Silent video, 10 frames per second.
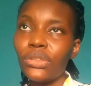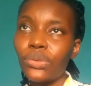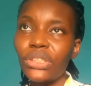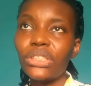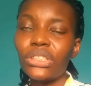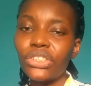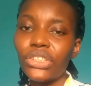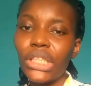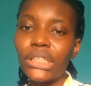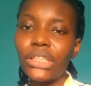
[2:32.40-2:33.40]
once it's
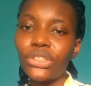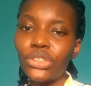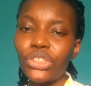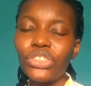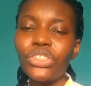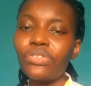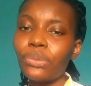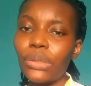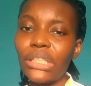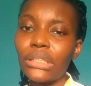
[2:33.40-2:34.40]
injected you, just, you don't even
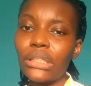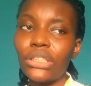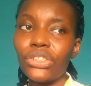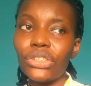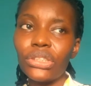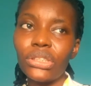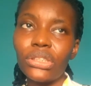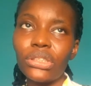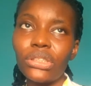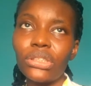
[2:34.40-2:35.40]
press it in
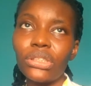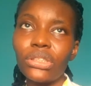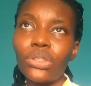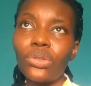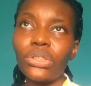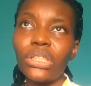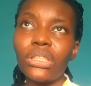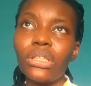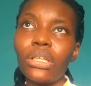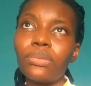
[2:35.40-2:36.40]
just just hold
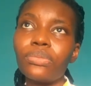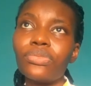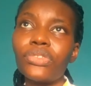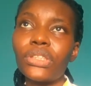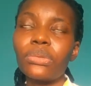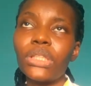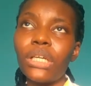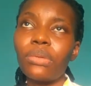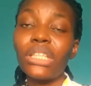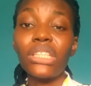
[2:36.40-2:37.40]
it um, for some
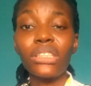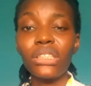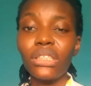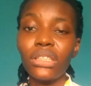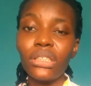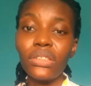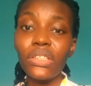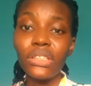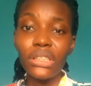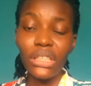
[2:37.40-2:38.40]
time. At least the
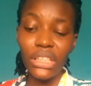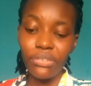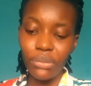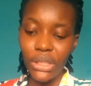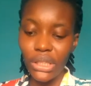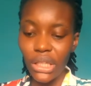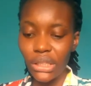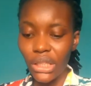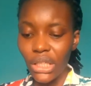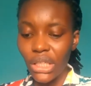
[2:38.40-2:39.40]
nurse that gave me that,
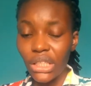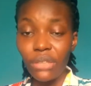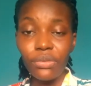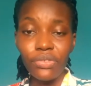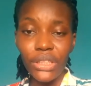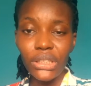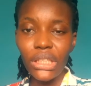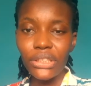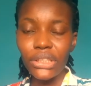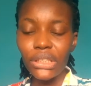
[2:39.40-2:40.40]
gave me
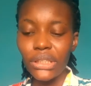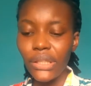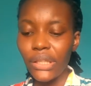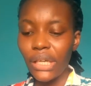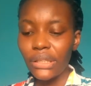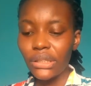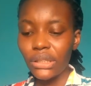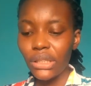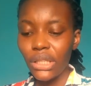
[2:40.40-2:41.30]
vaccine, actually did that.